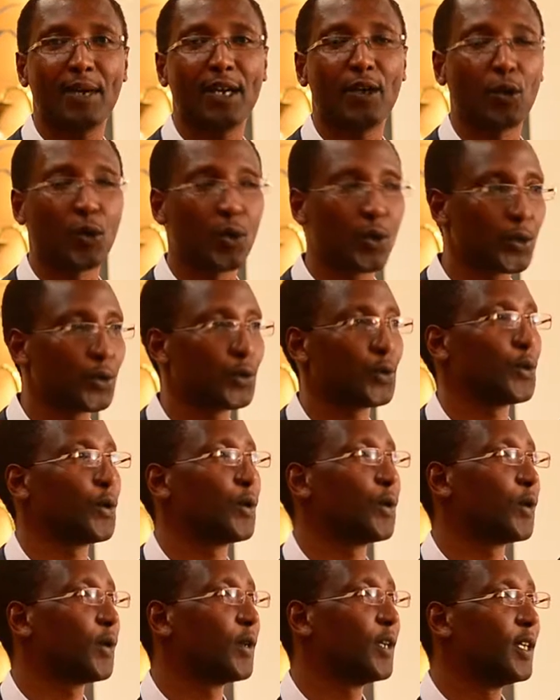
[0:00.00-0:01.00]
but
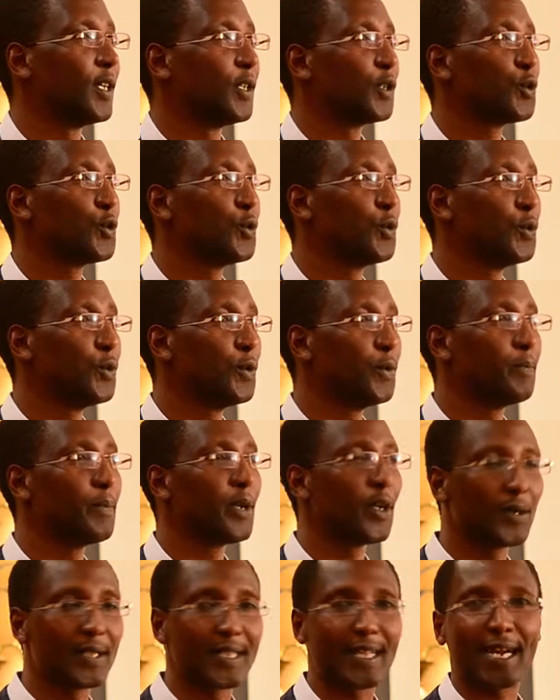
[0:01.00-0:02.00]
also to
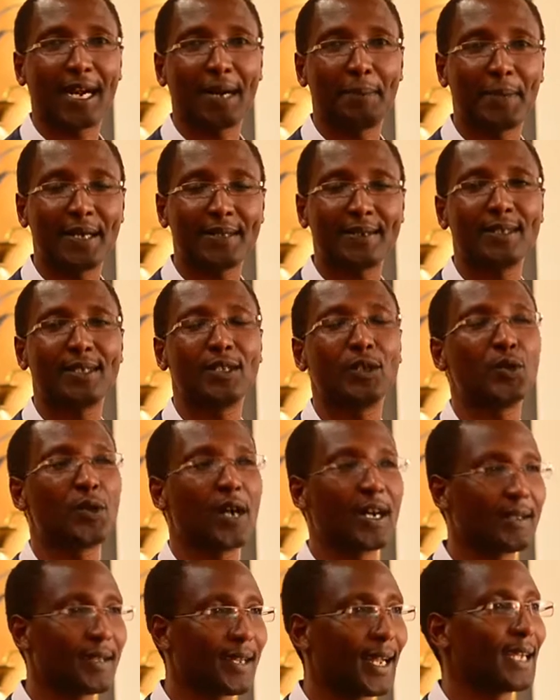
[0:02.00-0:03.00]
build the capacity
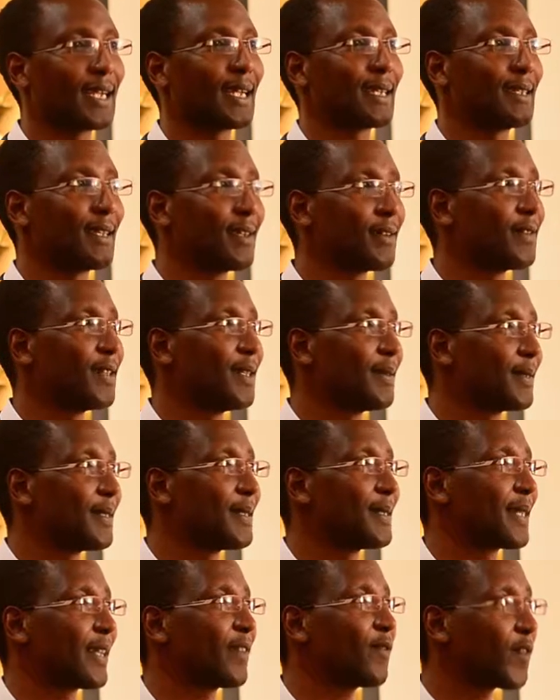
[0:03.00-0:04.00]
to actually undertake
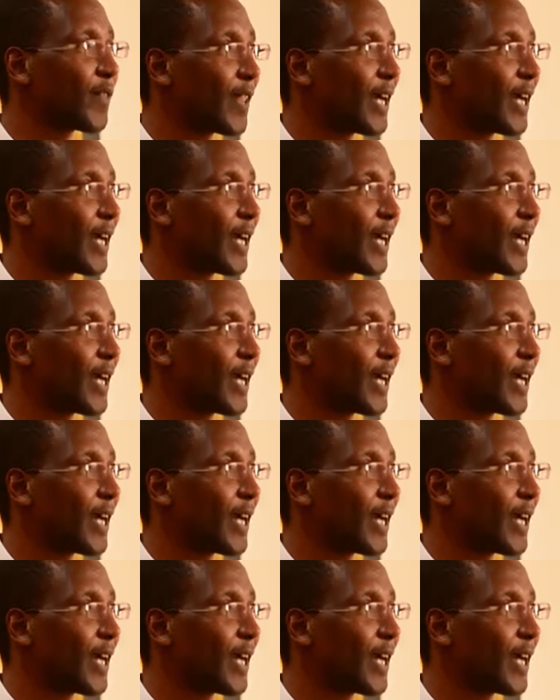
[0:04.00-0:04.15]
this research.